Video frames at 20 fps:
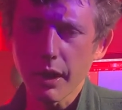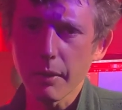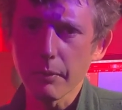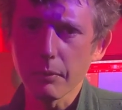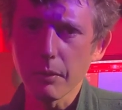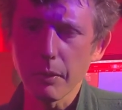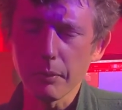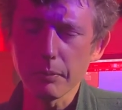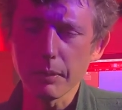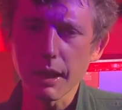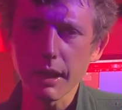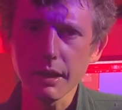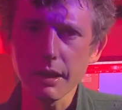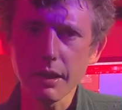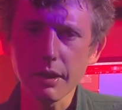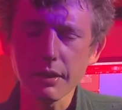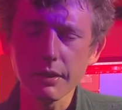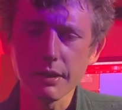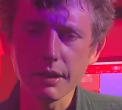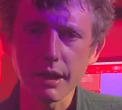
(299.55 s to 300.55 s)
up what
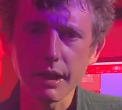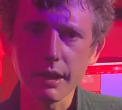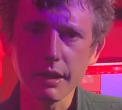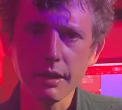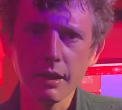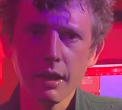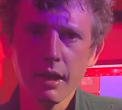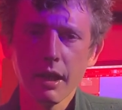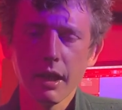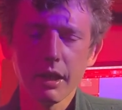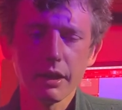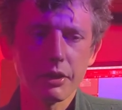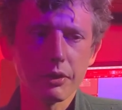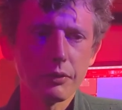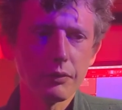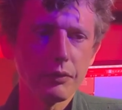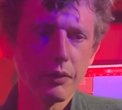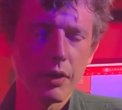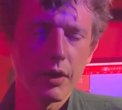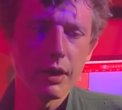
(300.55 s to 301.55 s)
Plato said, and
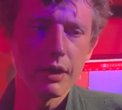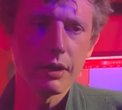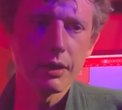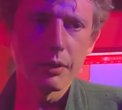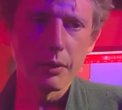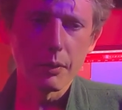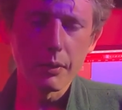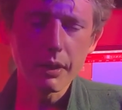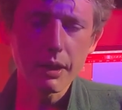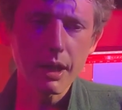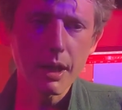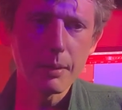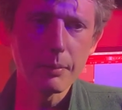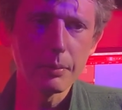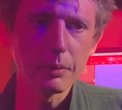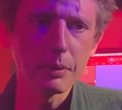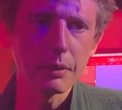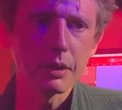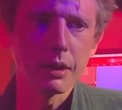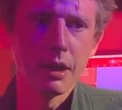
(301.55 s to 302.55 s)
you'll find an audio
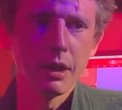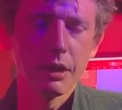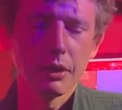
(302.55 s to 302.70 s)
book.